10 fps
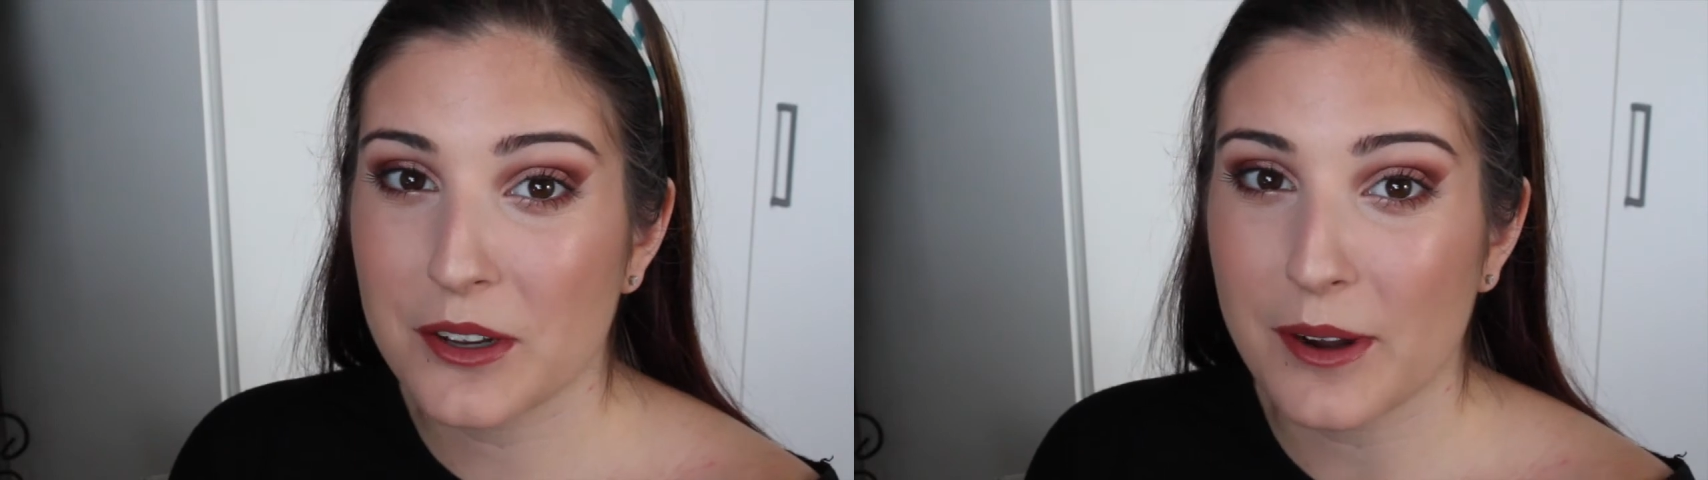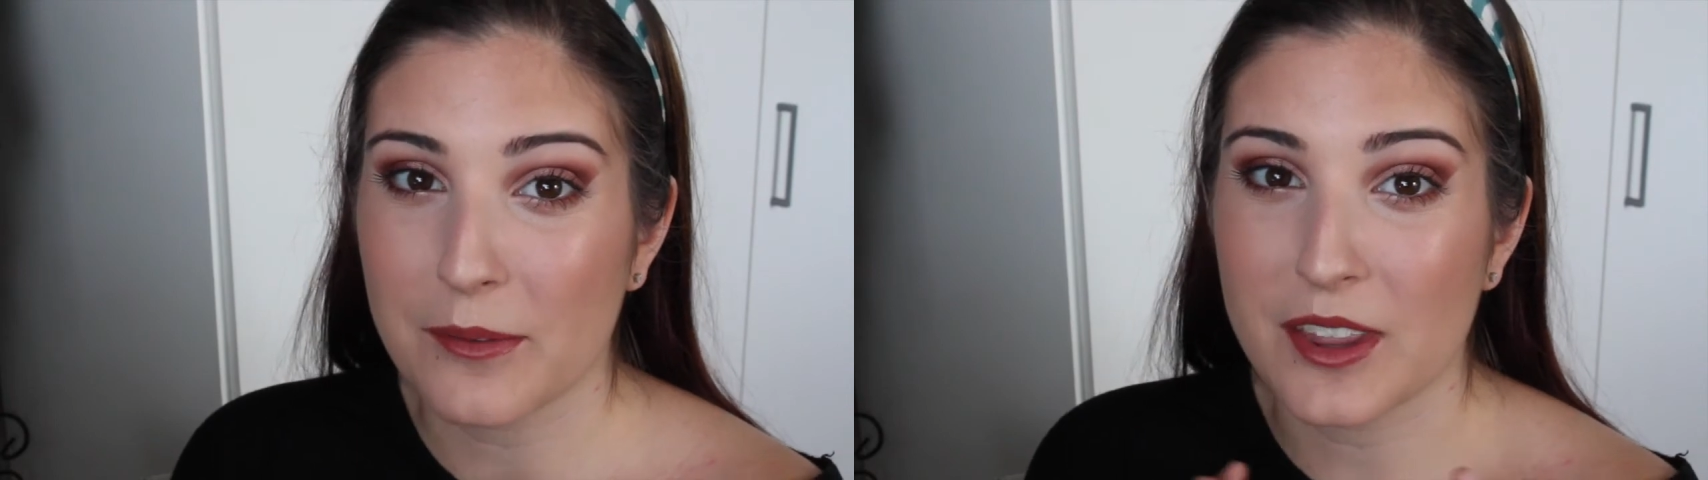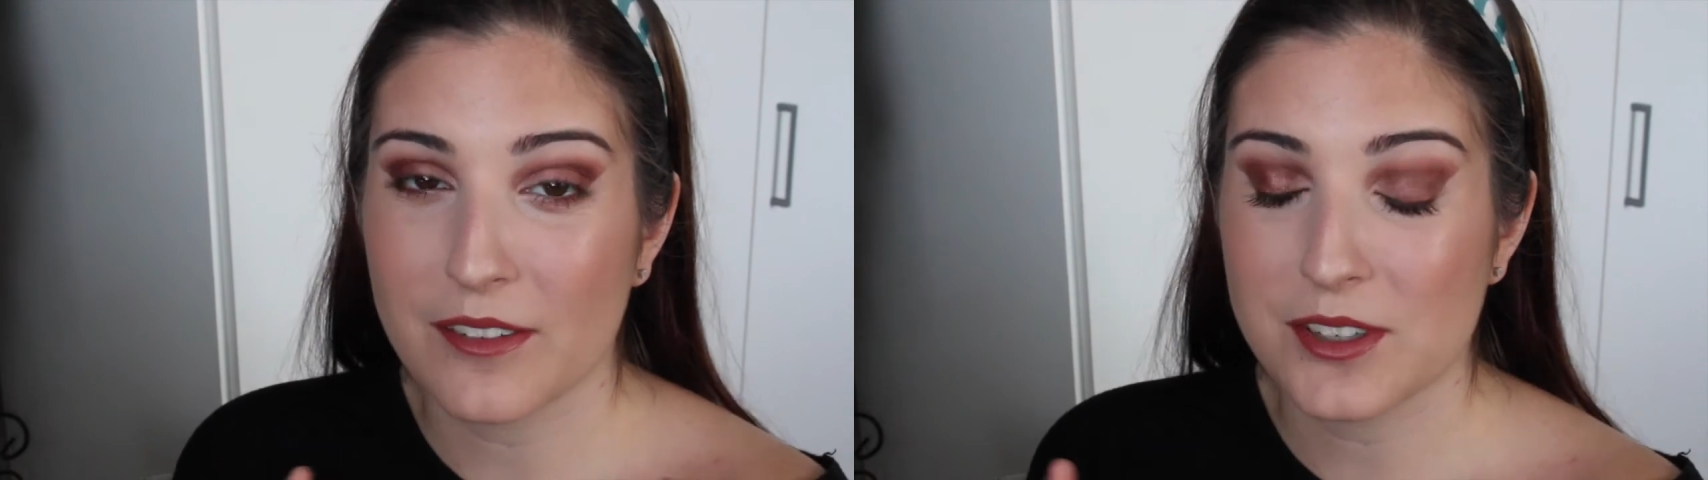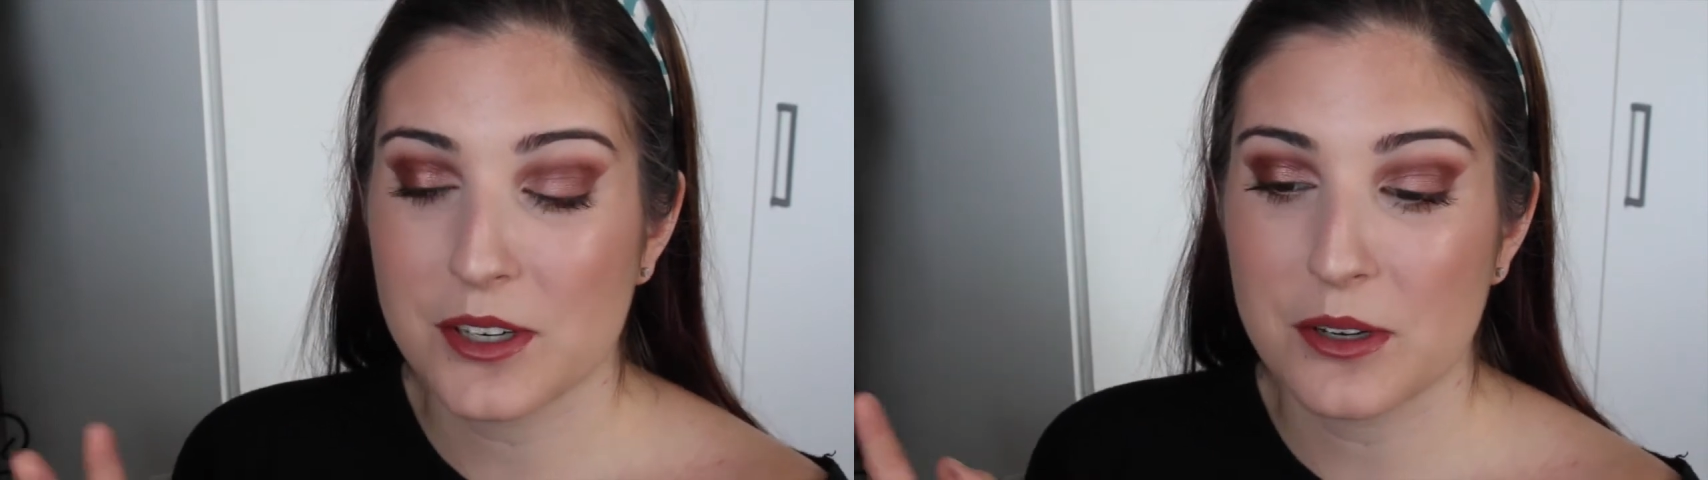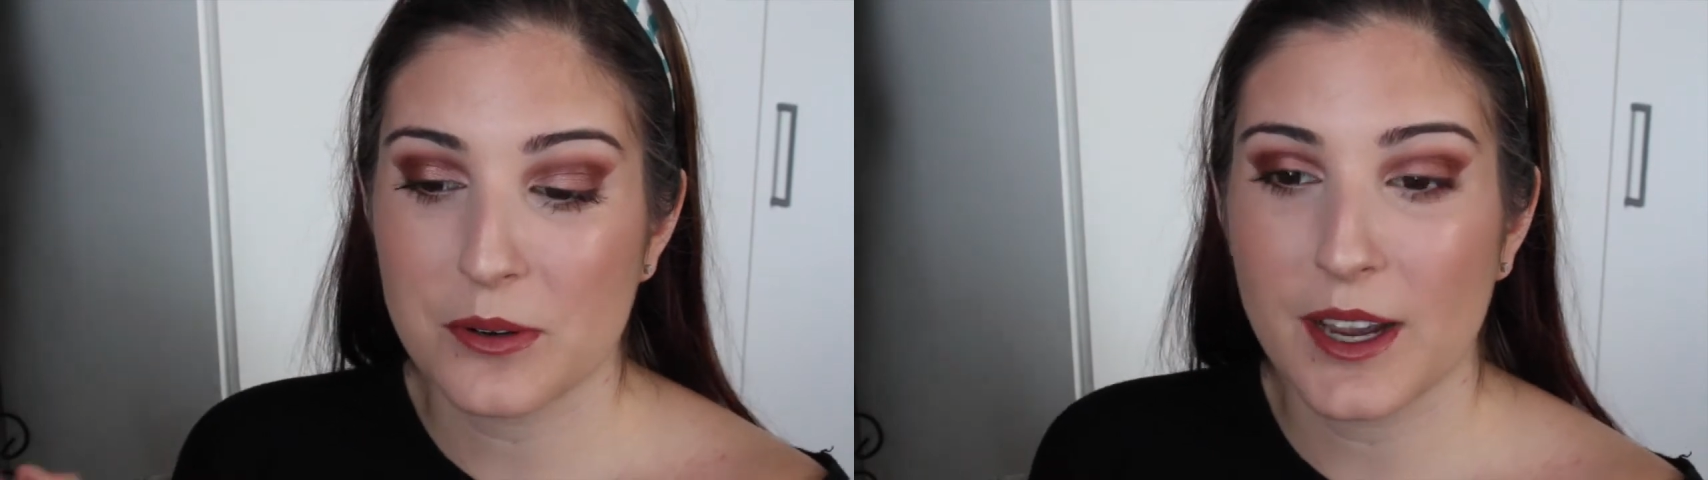I would love
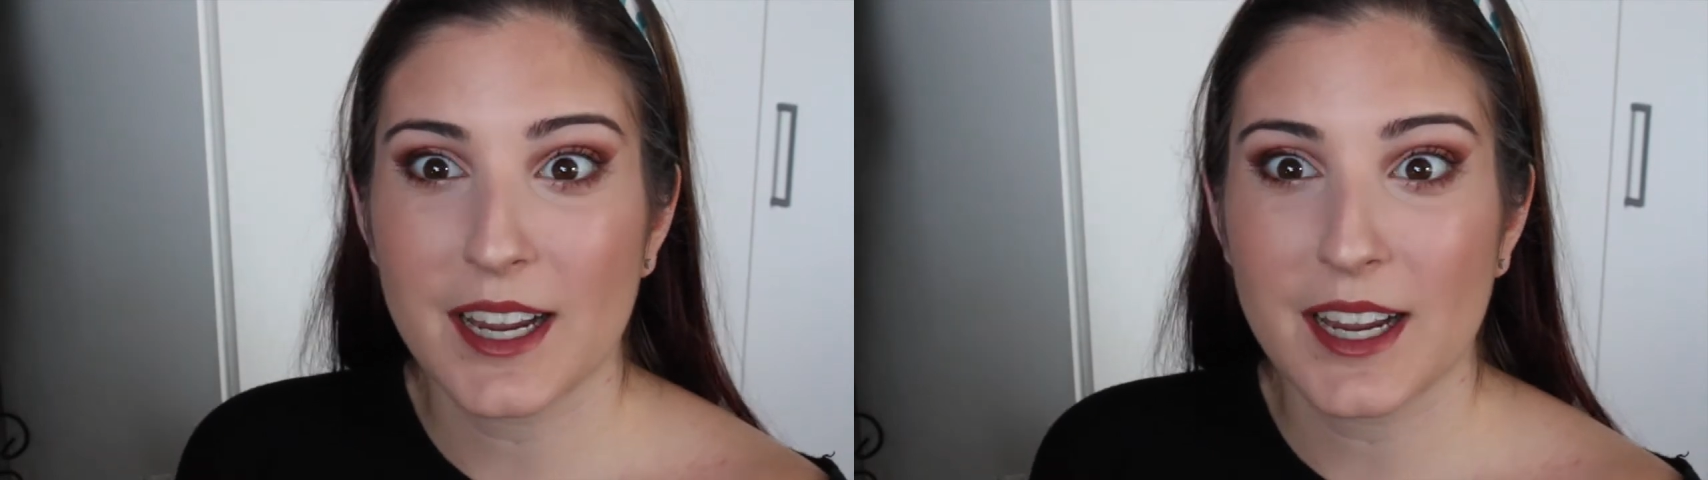to